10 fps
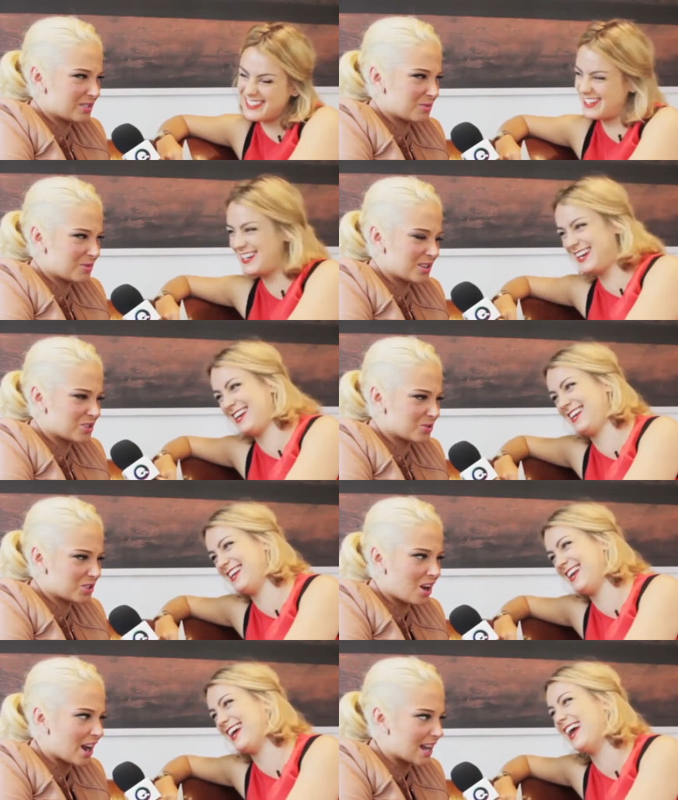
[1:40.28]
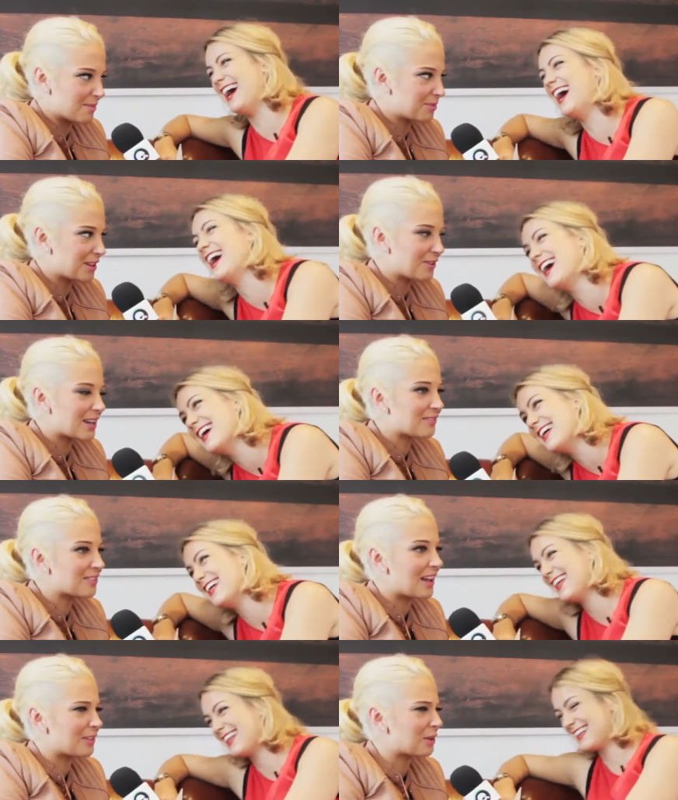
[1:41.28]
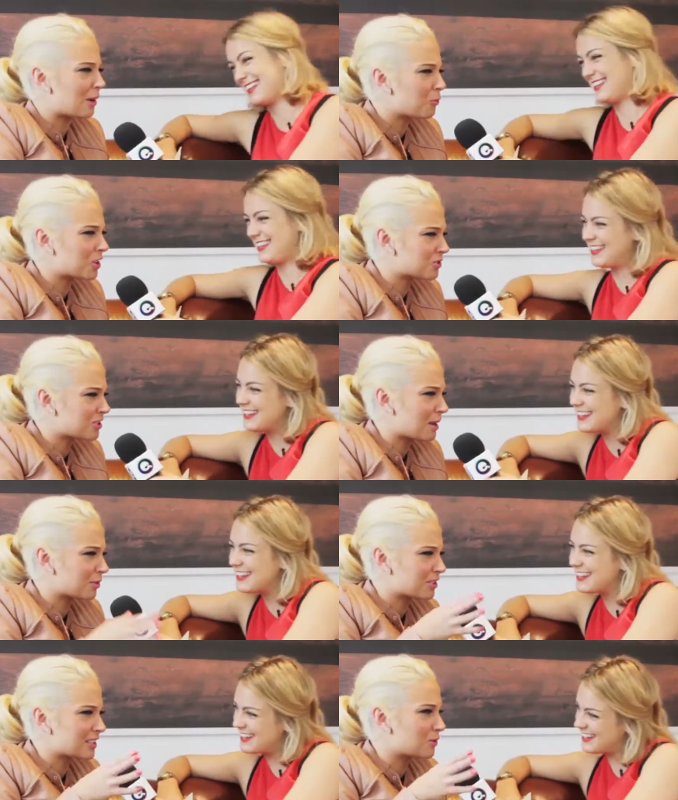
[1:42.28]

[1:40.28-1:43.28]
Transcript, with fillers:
Speaker 1: what is your type?" No, not even that. They were like, "What is your type?" Because they